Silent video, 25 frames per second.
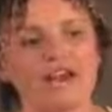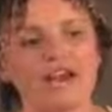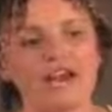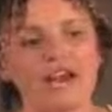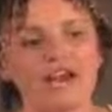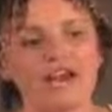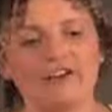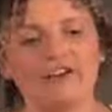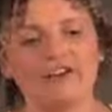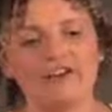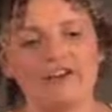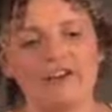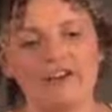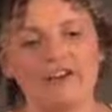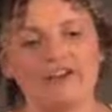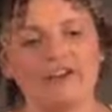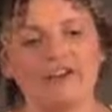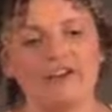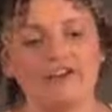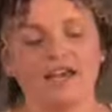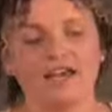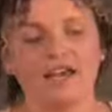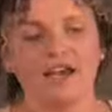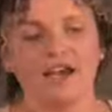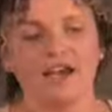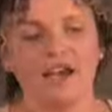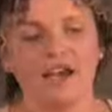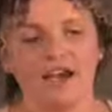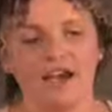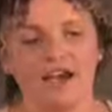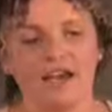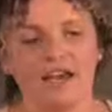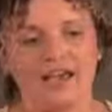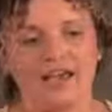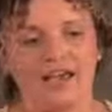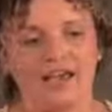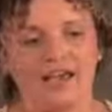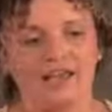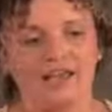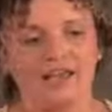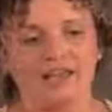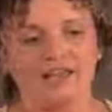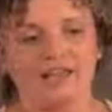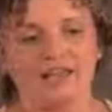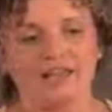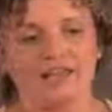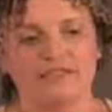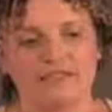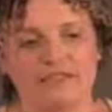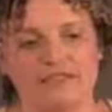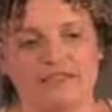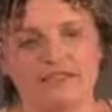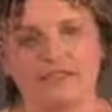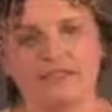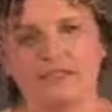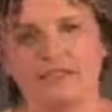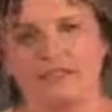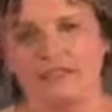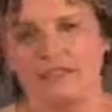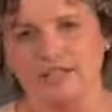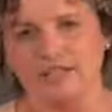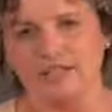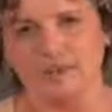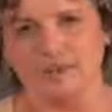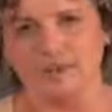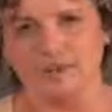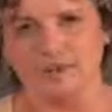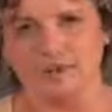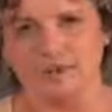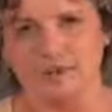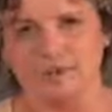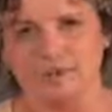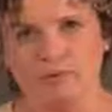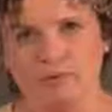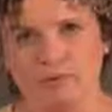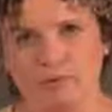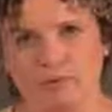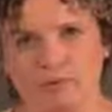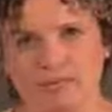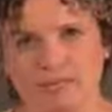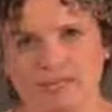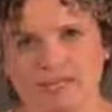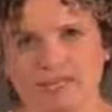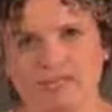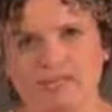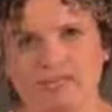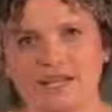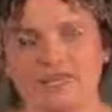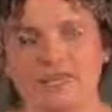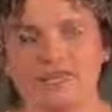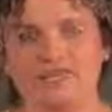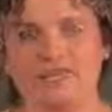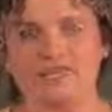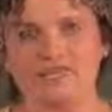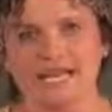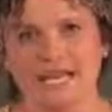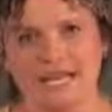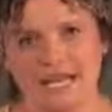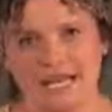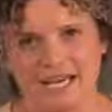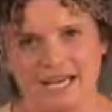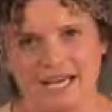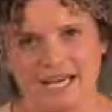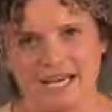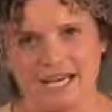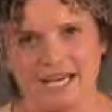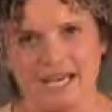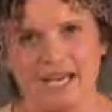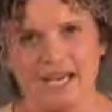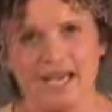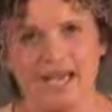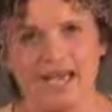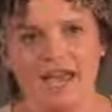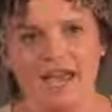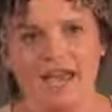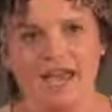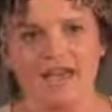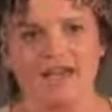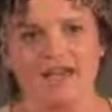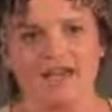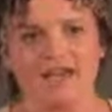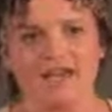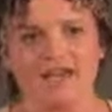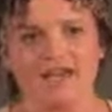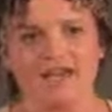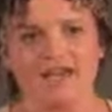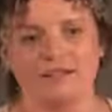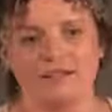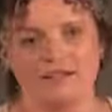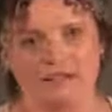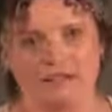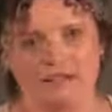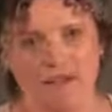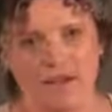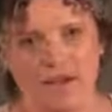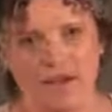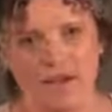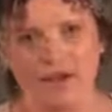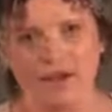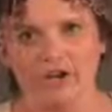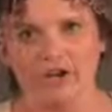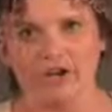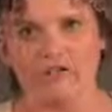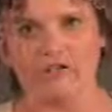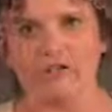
I feel like I think that the leadership component and retaining an inspired,